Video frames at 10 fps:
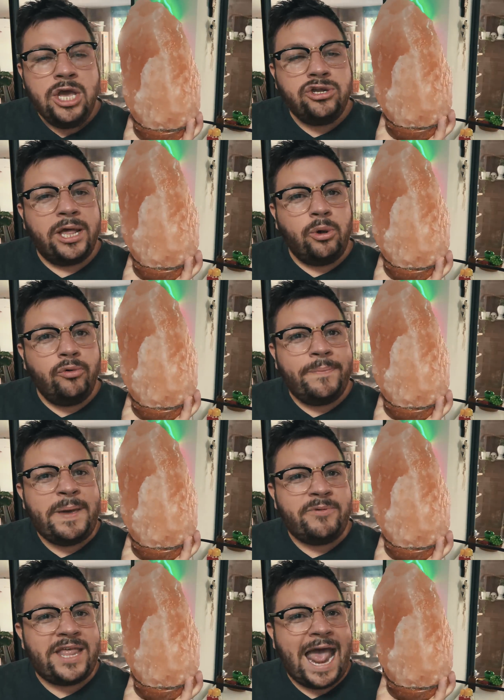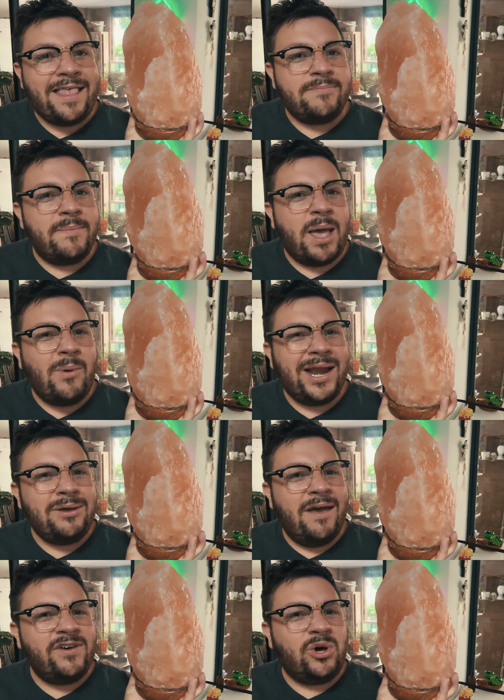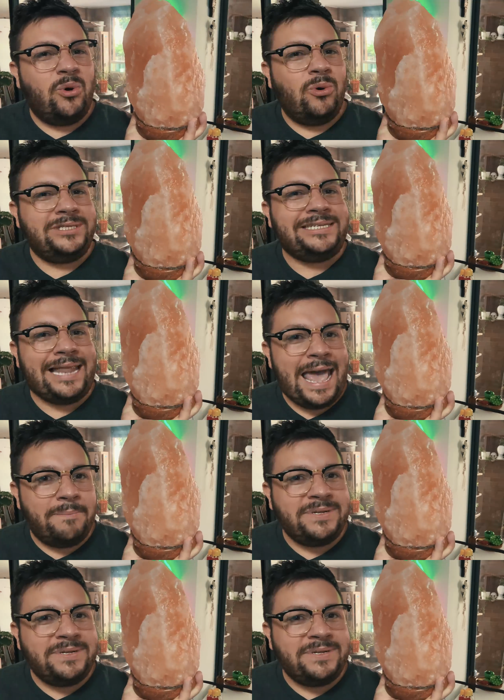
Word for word: You know, like all the people that had them, I'm like, why do you have a quartz lamp?